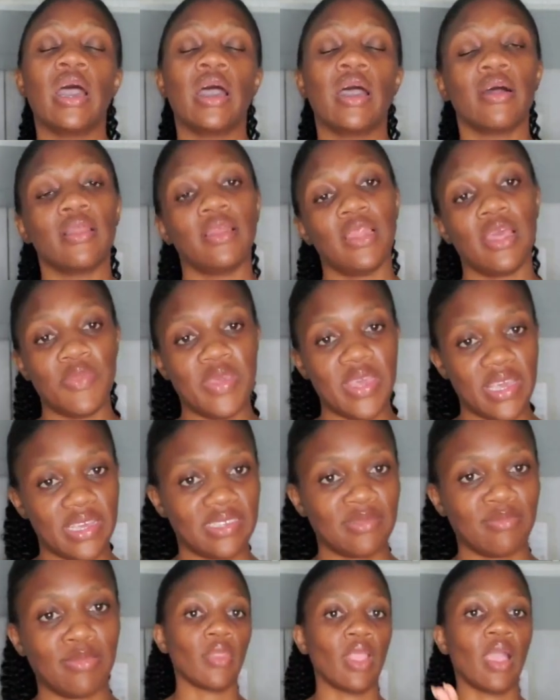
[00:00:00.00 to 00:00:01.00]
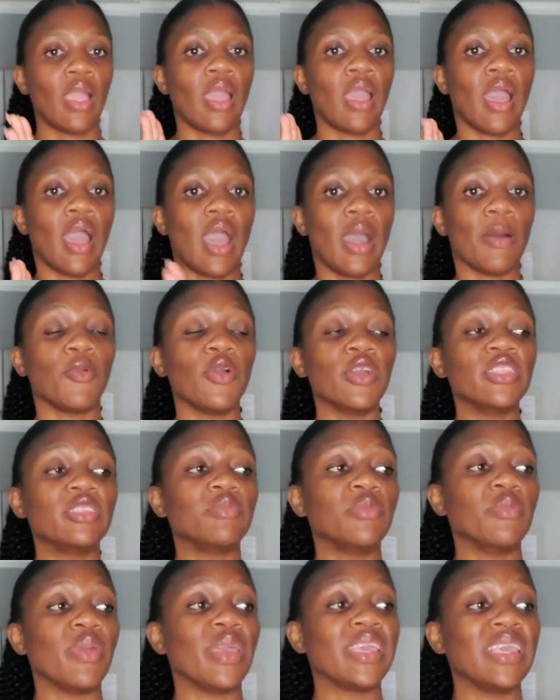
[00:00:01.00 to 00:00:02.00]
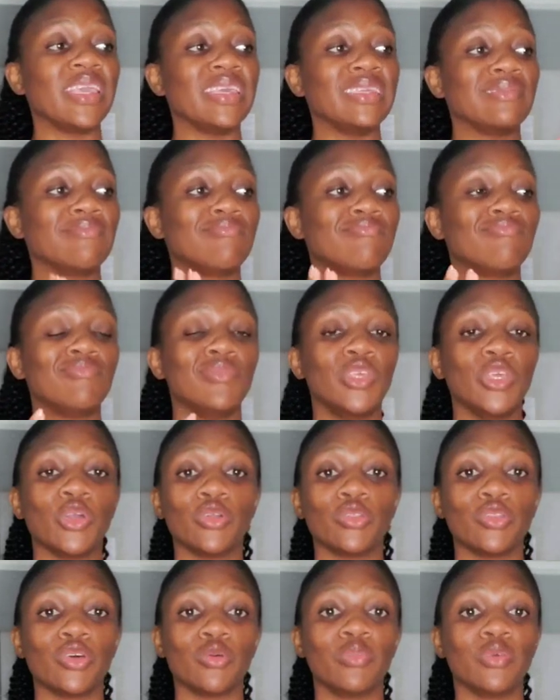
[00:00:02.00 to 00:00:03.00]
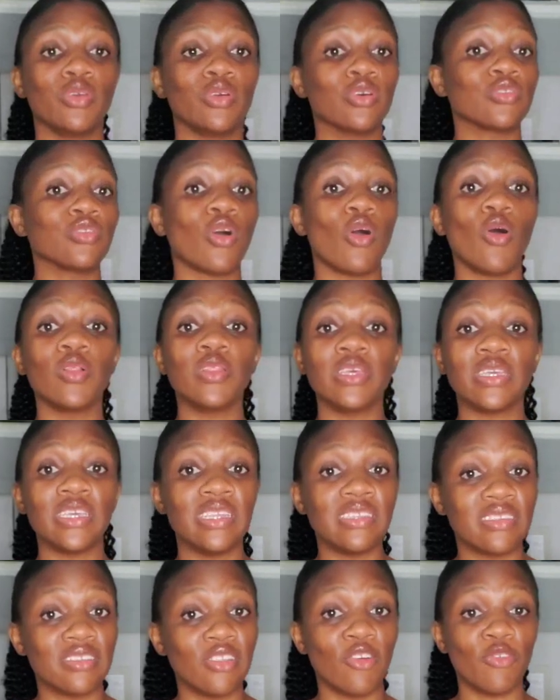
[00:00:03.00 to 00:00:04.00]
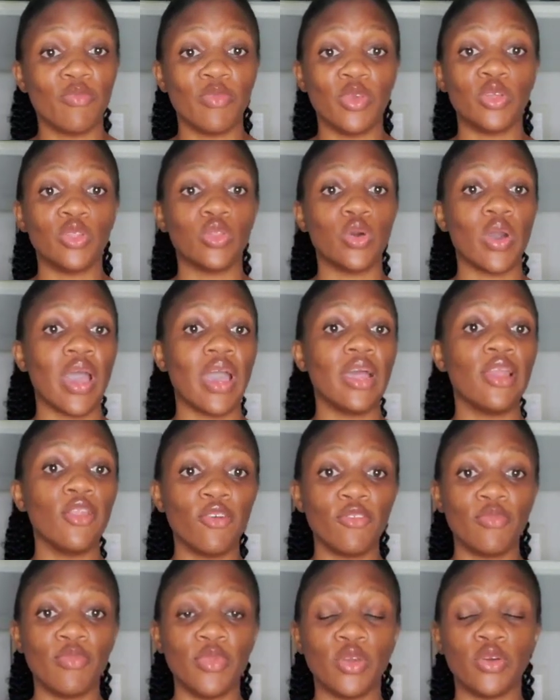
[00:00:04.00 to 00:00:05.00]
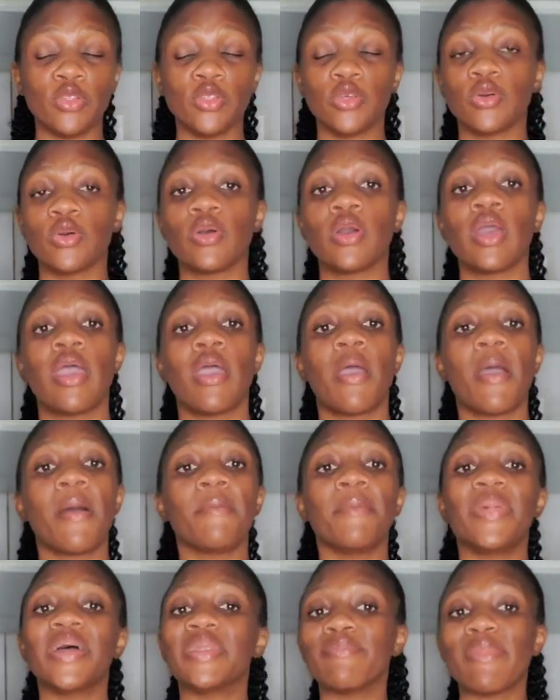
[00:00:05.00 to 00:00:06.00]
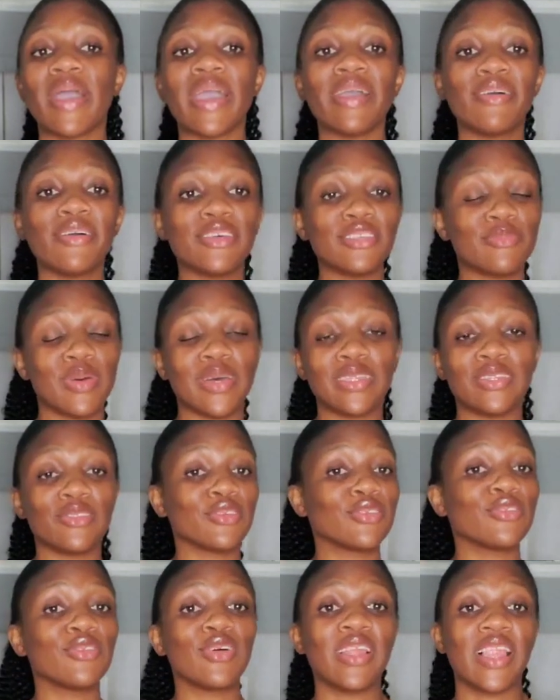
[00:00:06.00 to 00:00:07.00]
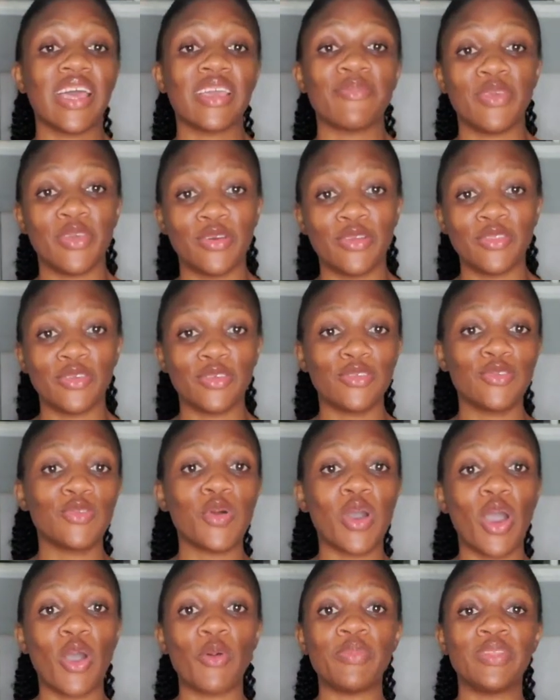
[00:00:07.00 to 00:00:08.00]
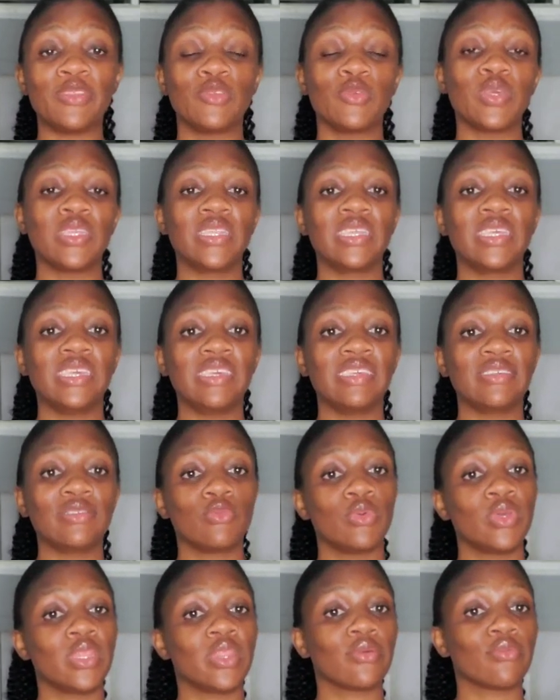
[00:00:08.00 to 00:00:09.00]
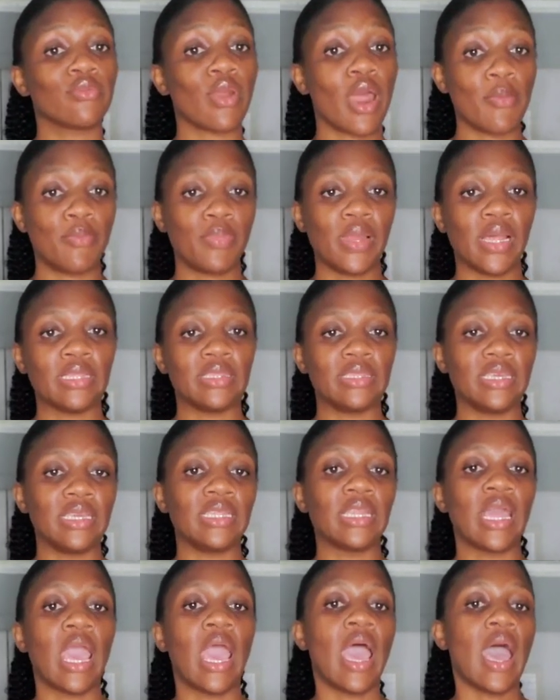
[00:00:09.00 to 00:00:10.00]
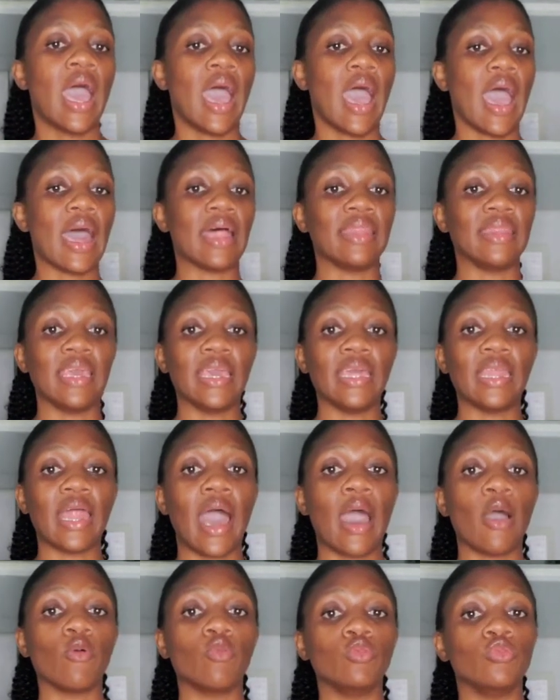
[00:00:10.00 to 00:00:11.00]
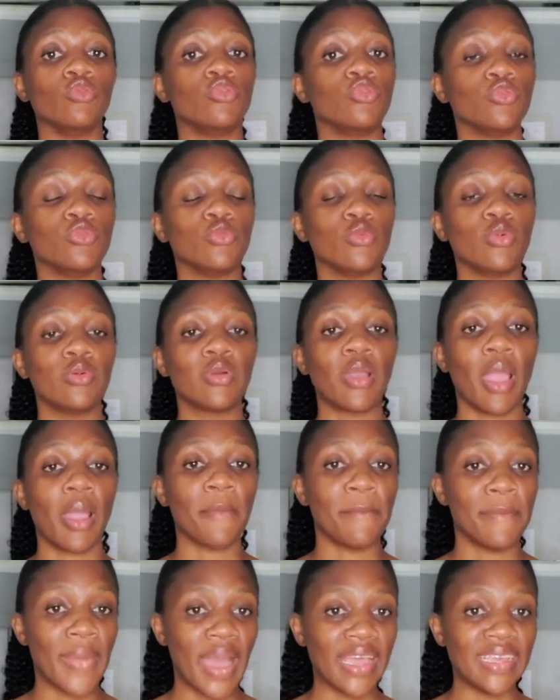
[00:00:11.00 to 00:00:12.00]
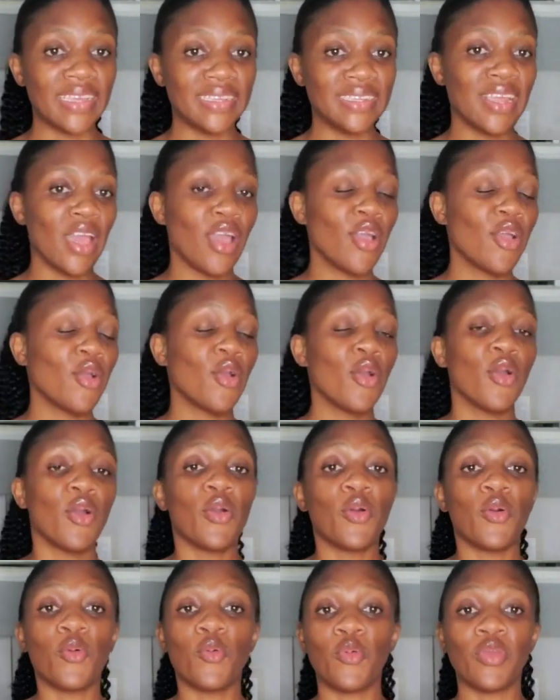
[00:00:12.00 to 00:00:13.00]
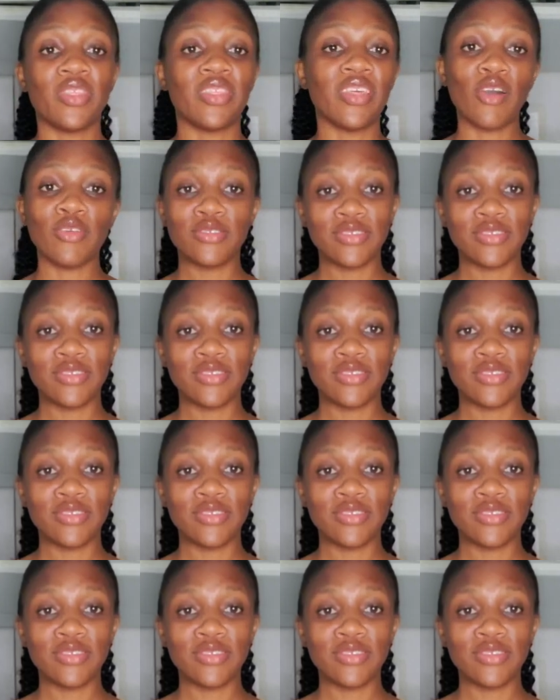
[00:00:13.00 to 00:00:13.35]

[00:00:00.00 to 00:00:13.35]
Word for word: let me explain i'm going to be making miondo because all the kids love miondo i love miondo but my husband does not like miondo so i'll be doing his with ripe plantain and then i will do mine without